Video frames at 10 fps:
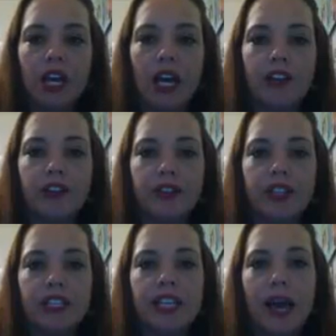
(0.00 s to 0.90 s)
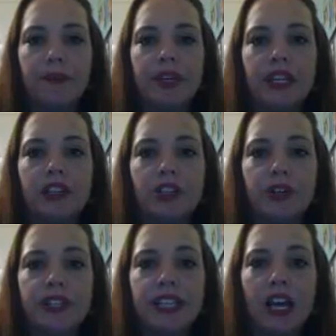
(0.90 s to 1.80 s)
Other things happening, there
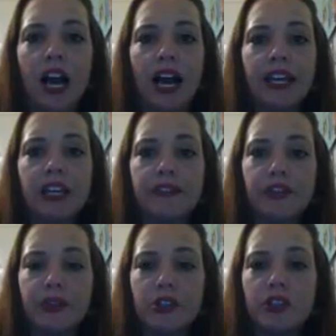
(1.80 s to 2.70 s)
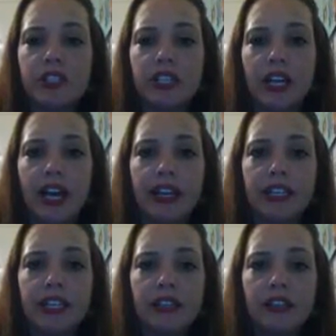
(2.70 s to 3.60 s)
is a hike if you're interested in
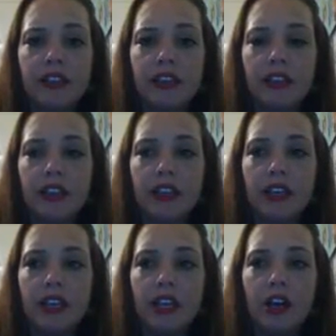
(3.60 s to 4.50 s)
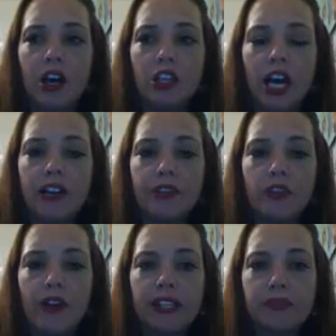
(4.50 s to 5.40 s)
hiking. A lot of you
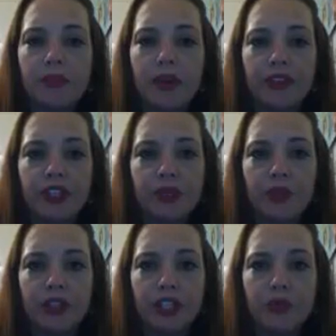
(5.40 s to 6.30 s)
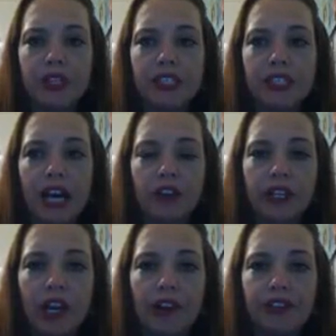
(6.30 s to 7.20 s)
have asked me about this one. This one is
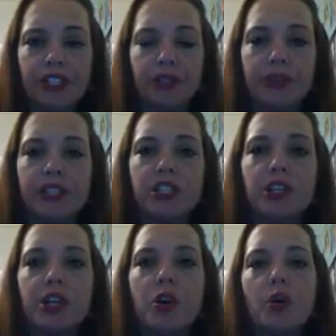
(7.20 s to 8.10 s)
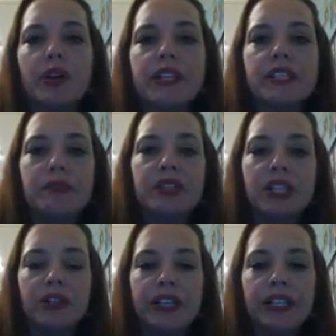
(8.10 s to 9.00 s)
Saturday also. It's to the Concordia
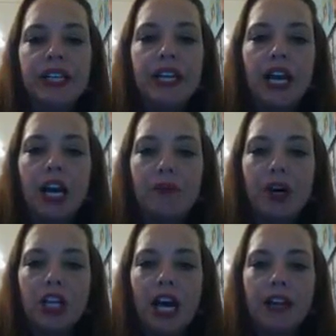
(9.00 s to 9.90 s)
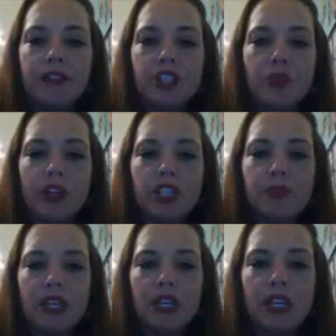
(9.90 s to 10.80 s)
Cemetery. A lot of it's going to
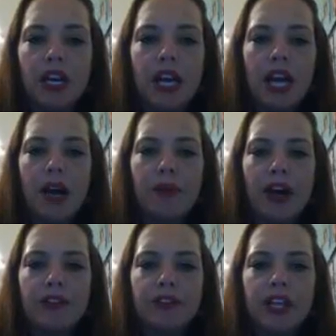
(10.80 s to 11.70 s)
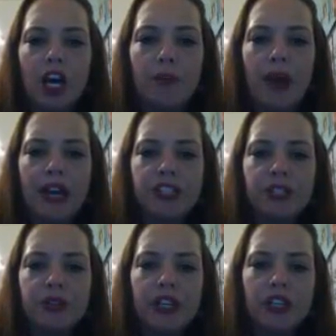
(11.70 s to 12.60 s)
be about El
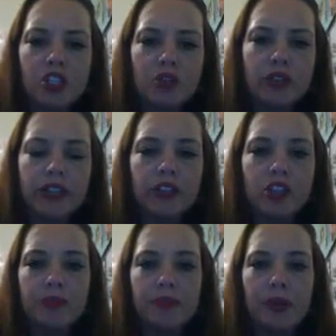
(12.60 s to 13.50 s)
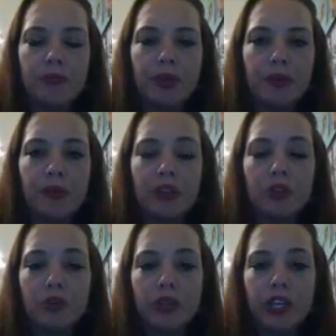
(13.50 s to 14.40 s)
Paso history in terms of people that have been
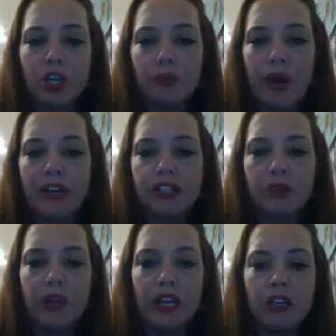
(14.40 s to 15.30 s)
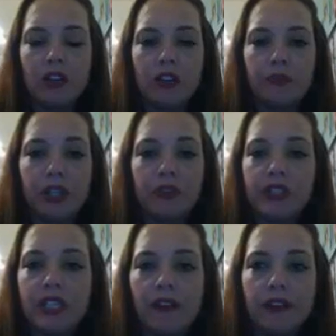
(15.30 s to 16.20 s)
through here, passed away here, but you
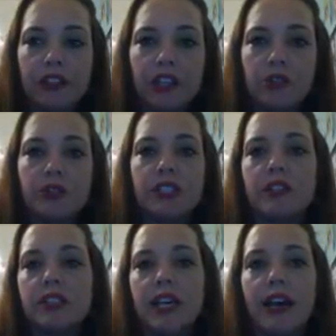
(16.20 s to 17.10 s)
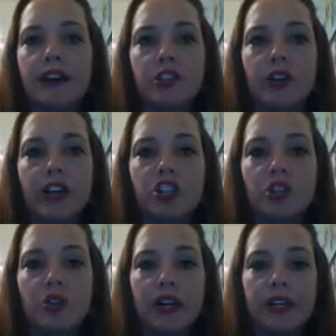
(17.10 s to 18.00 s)
could definitely use this as your extra
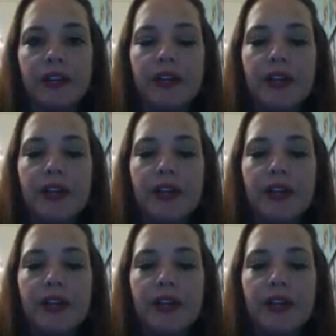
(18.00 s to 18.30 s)
credit.